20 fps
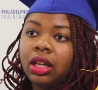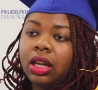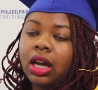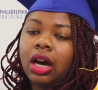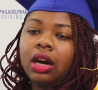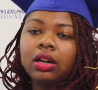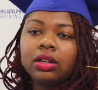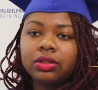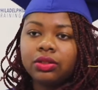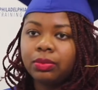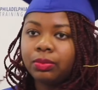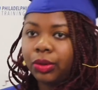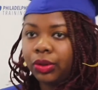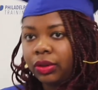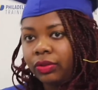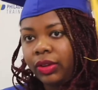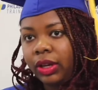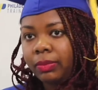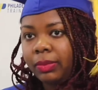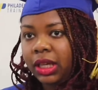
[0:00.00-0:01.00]
And I also
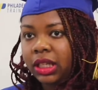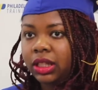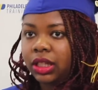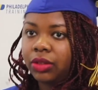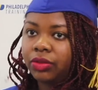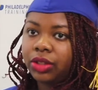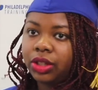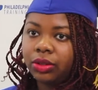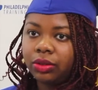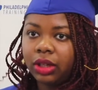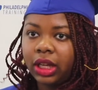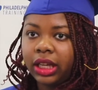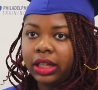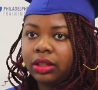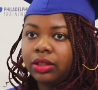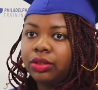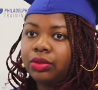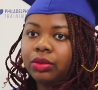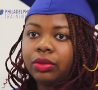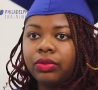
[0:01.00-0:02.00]
motivate myself too,
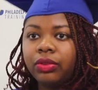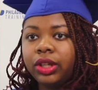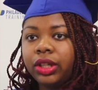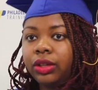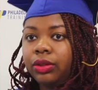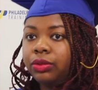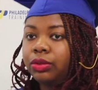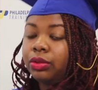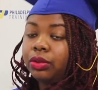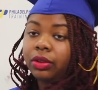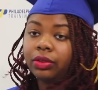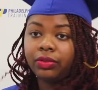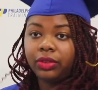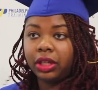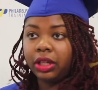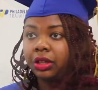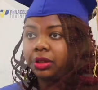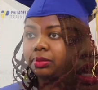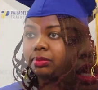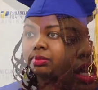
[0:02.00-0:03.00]
like, do it for you, do it for
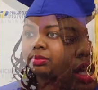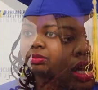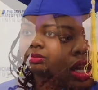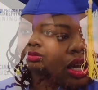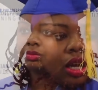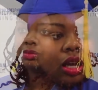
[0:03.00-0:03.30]
him.